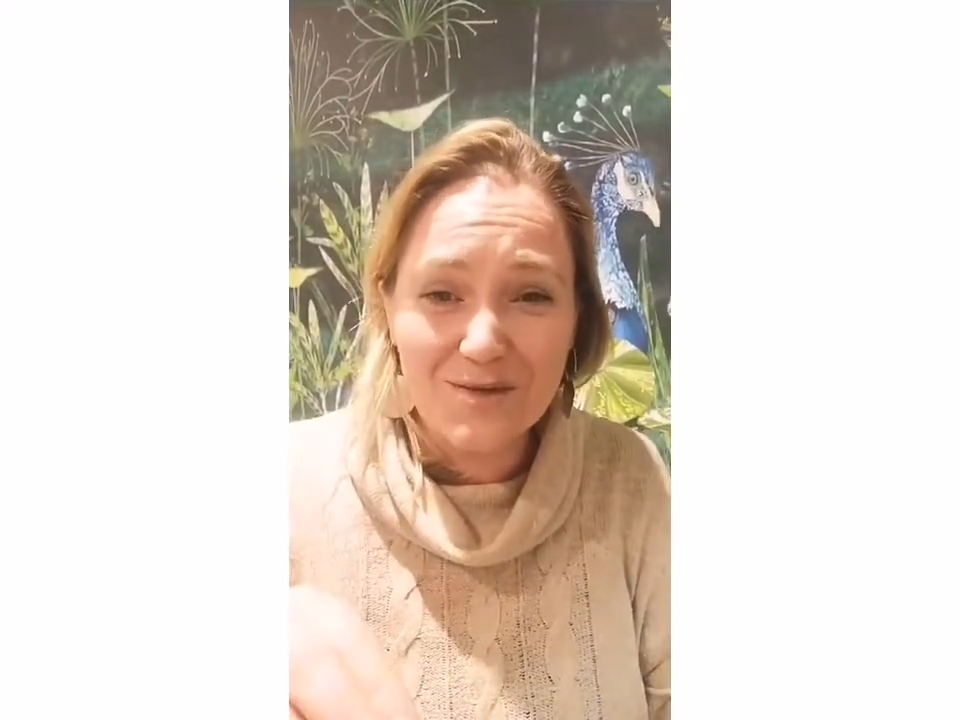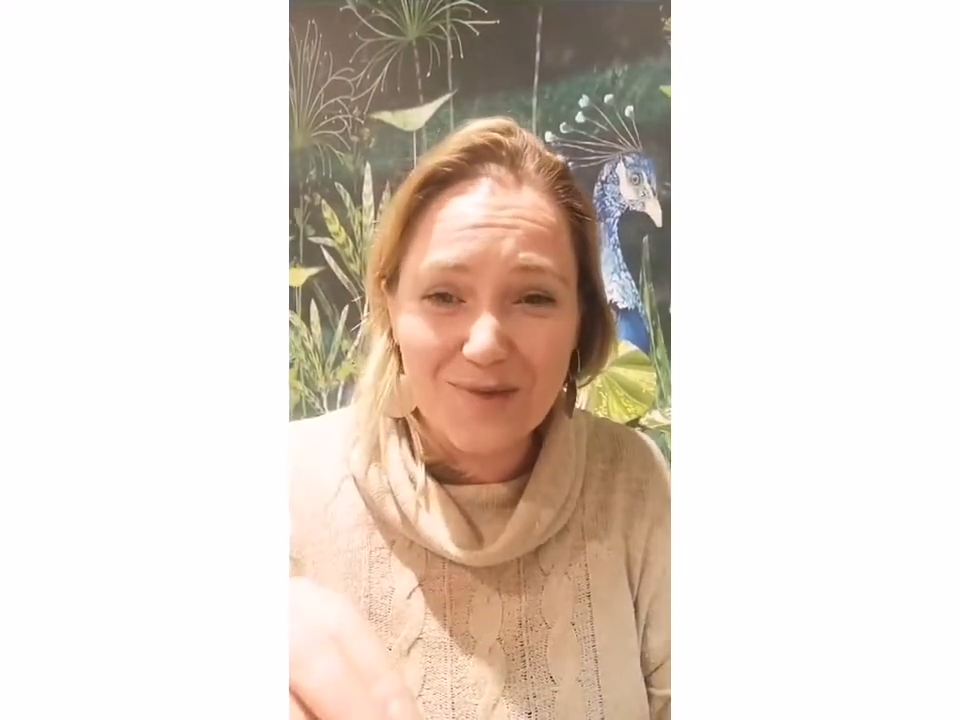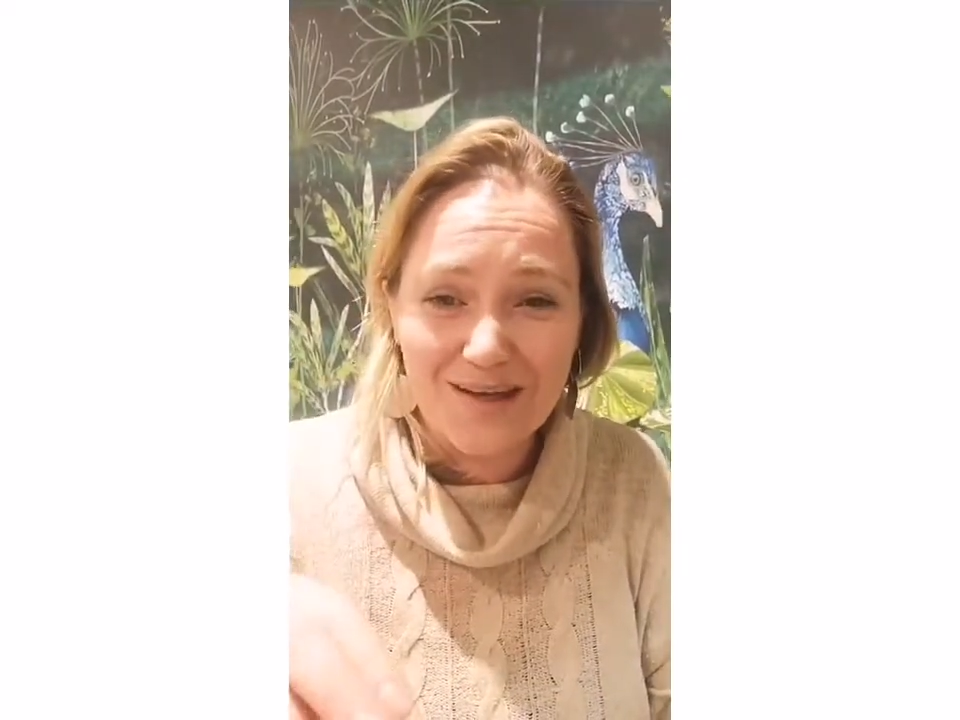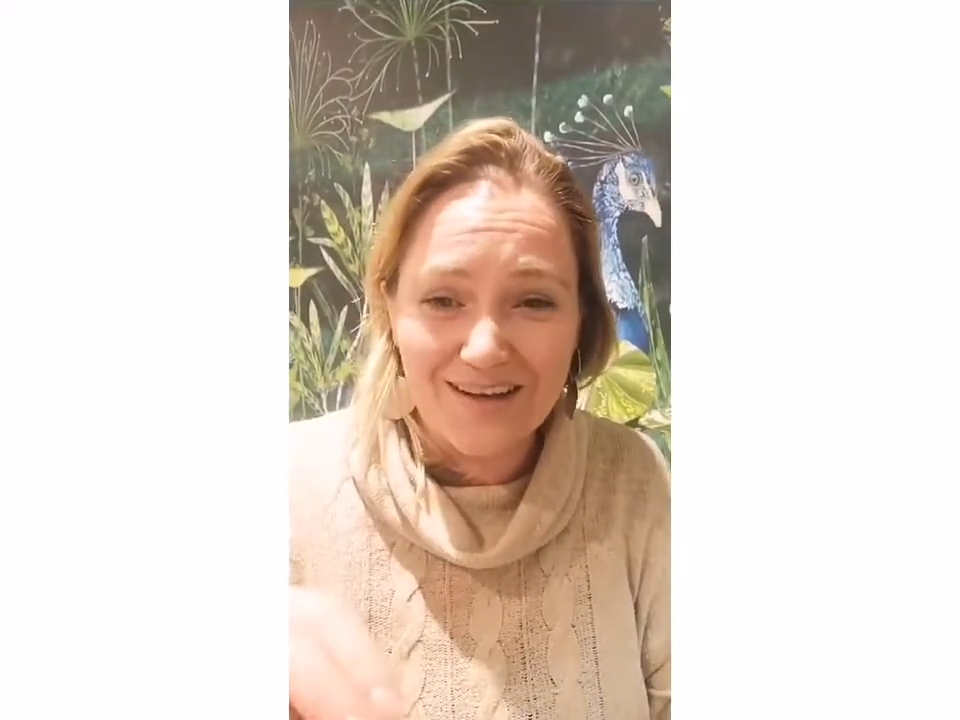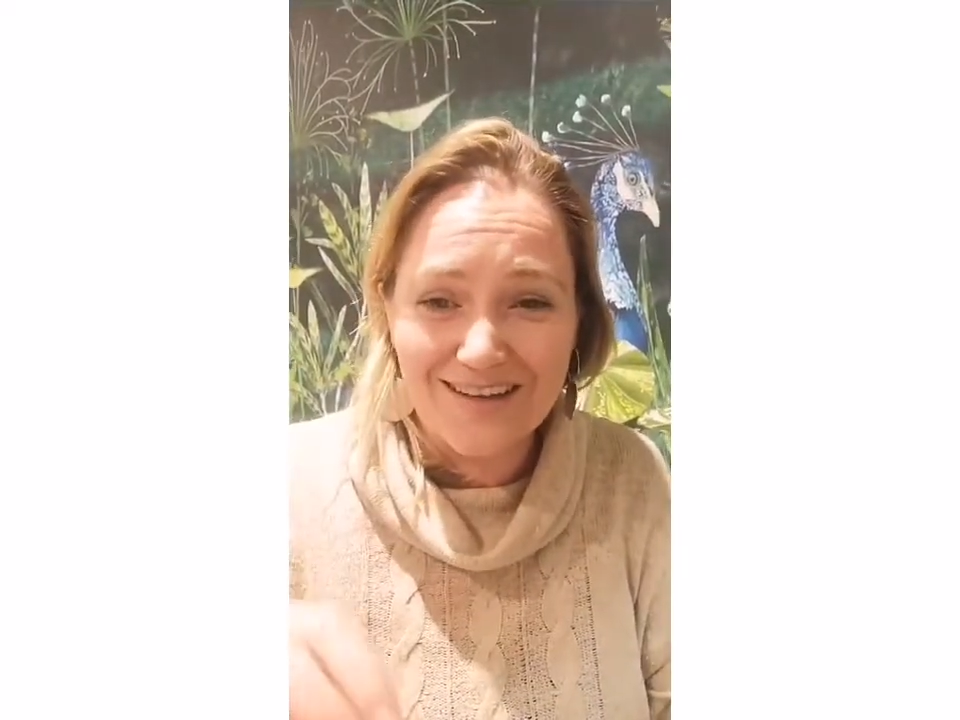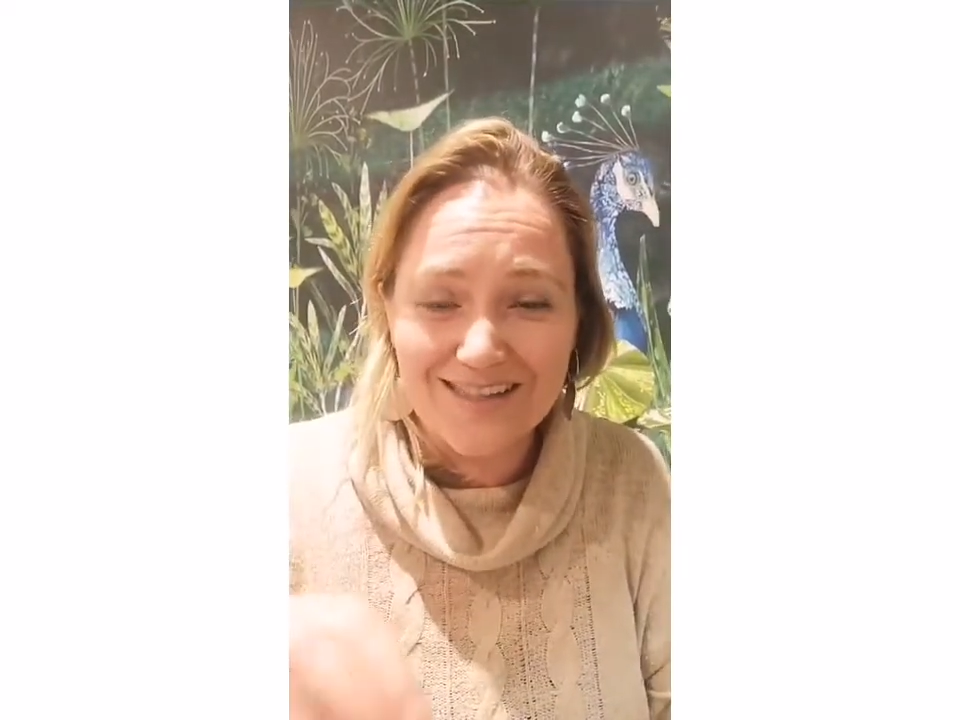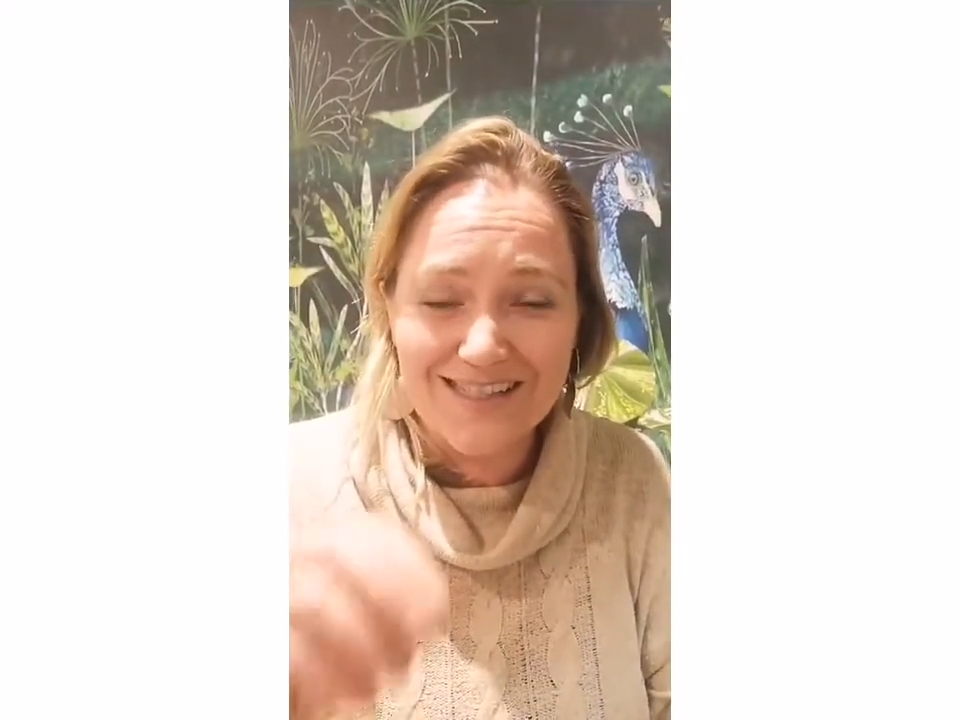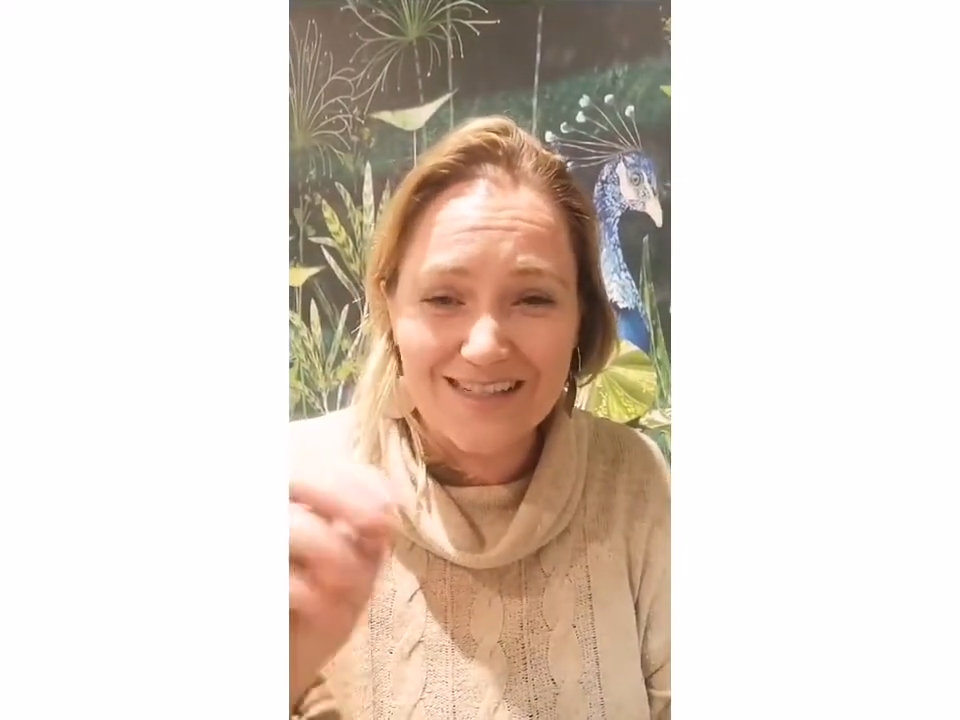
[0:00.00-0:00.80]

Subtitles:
much.